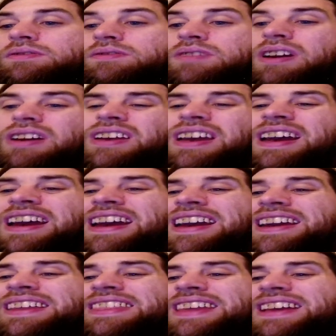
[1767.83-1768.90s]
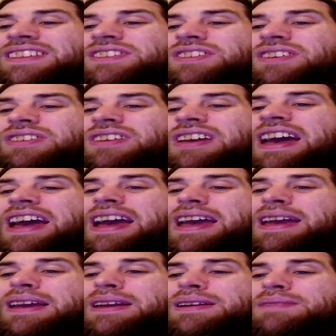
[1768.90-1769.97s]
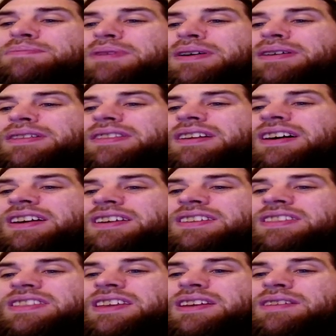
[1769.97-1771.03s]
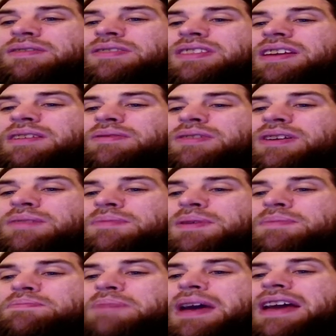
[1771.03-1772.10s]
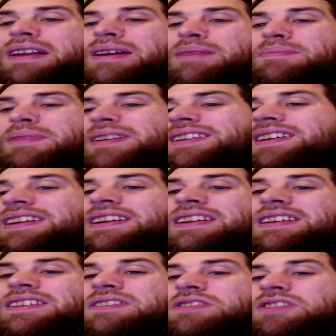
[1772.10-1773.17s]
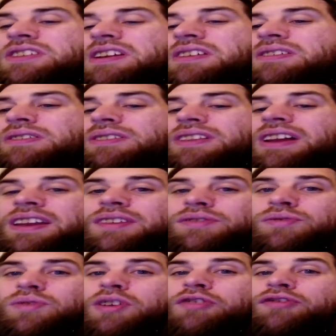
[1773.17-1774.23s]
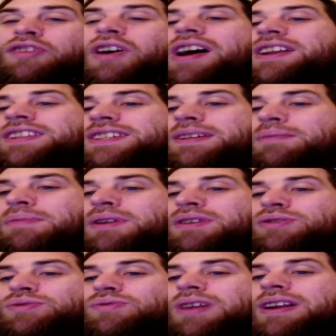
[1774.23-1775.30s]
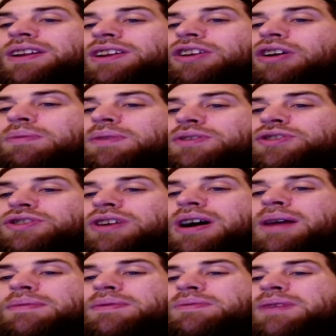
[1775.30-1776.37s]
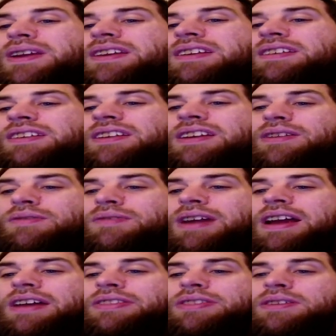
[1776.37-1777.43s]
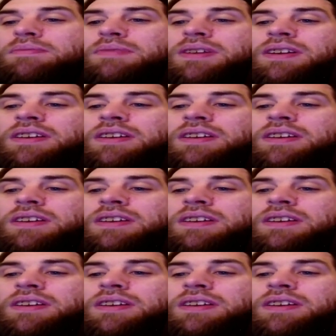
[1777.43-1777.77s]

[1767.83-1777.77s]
Okay, that's okay, but I think there can be better, but still, if we find somebody who's running Goblin Tribal, we can get around them.